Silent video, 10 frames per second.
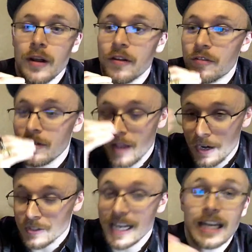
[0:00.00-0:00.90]
is
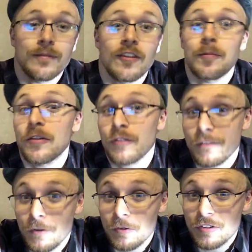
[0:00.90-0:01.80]
entertaining this piece for the
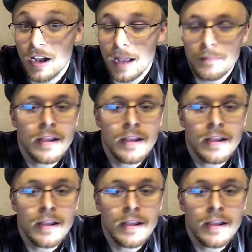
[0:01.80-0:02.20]
first time.